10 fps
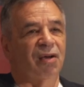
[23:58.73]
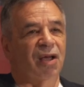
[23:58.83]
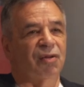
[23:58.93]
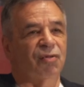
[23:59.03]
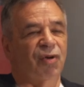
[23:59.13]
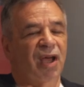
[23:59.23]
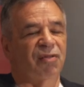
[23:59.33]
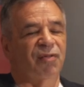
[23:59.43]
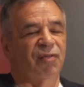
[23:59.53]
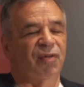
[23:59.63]
got
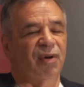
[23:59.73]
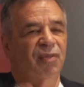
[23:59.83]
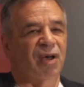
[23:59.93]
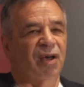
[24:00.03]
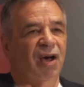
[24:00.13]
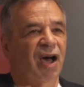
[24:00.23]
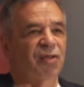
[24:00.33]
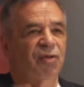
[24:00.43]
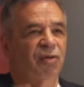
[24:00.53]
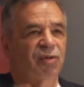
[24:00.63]
transferred from uh, a
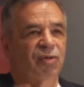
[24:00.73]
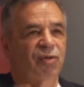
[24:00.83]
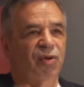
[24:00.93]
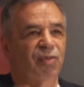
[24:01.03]
high school, which is too